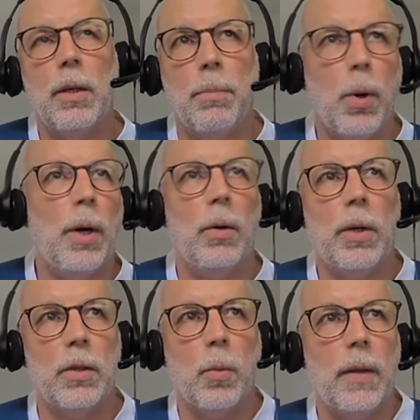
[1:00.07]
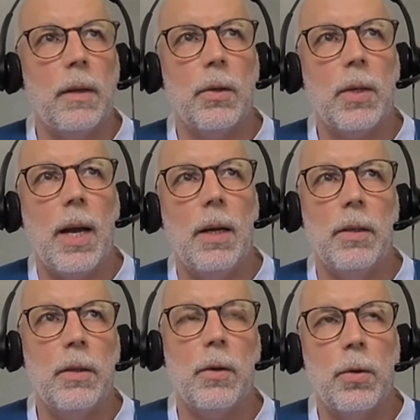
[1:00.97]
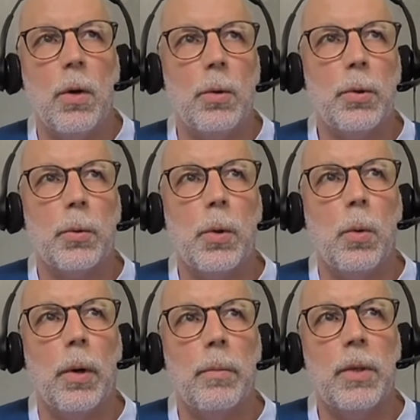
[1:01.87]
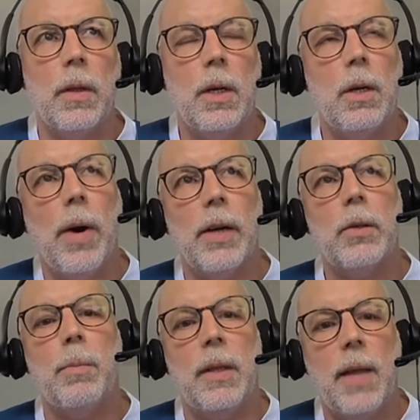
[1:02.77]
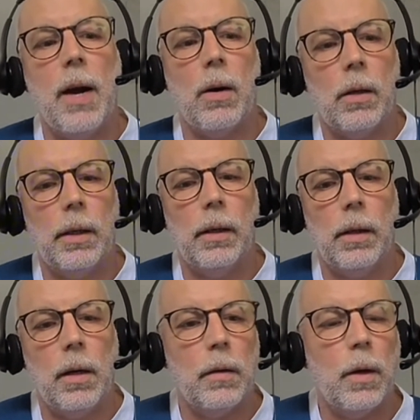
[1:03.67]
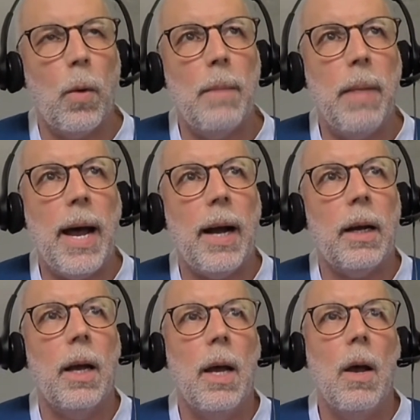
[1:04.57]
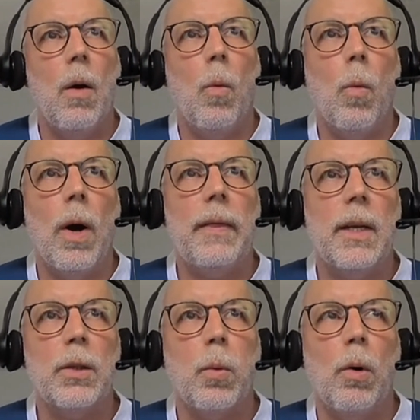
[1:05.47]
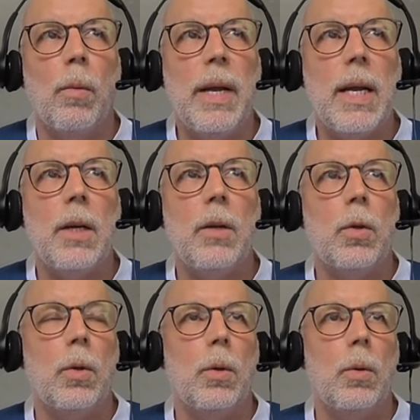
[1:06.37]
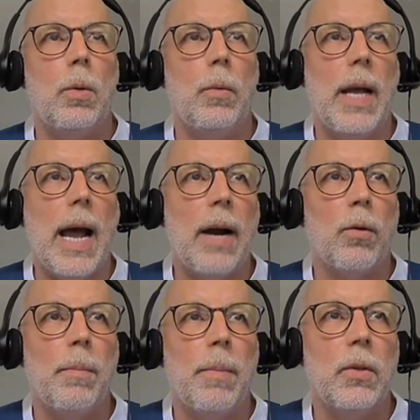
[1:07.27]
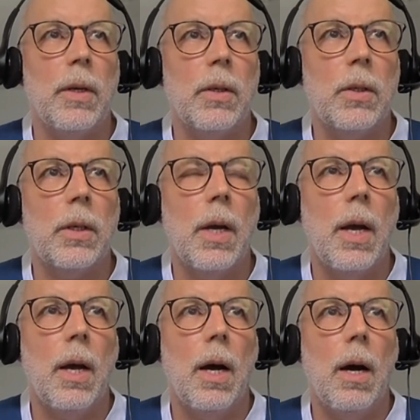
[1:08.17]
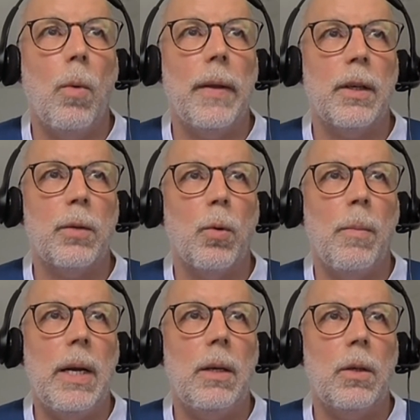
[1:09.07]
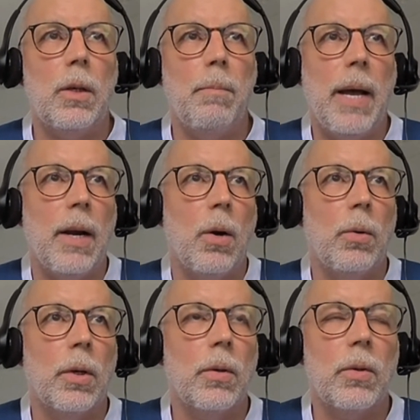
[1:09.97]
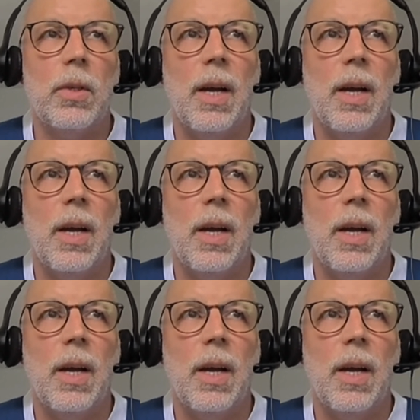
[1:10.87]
boil because what they'll say is there's no screwworms in the US, but they are clearly on their way back. What this will mean to the agribusiness, what this will mean to pet owners,